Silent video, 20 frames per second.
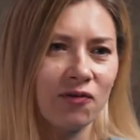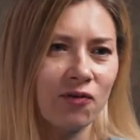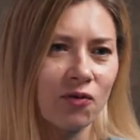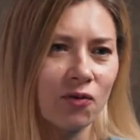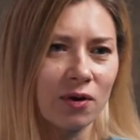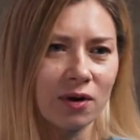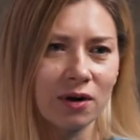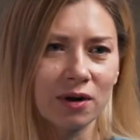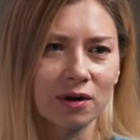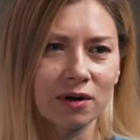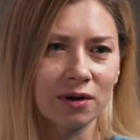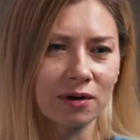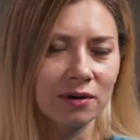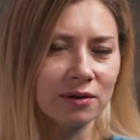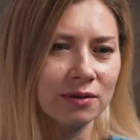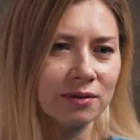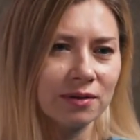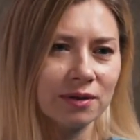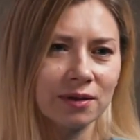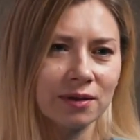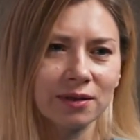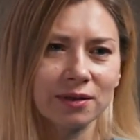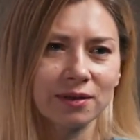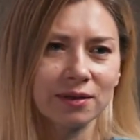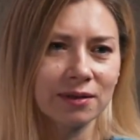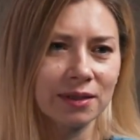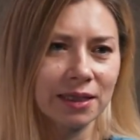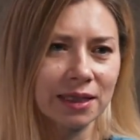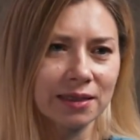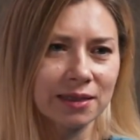for
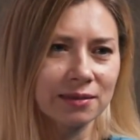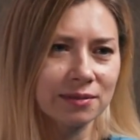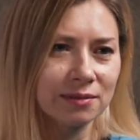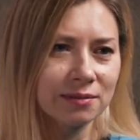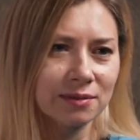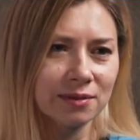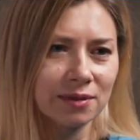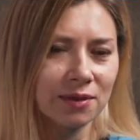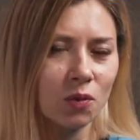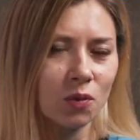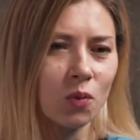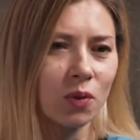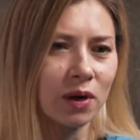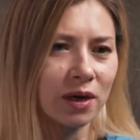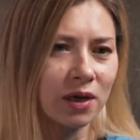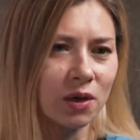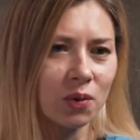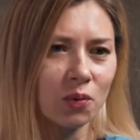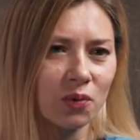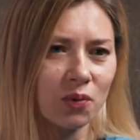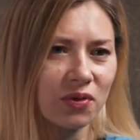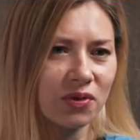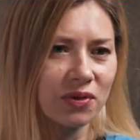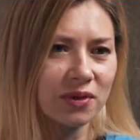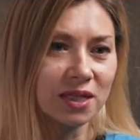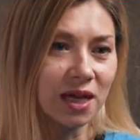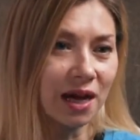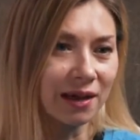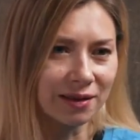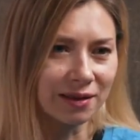working with
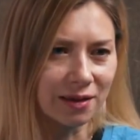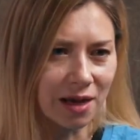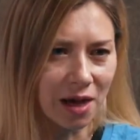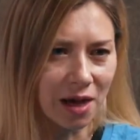title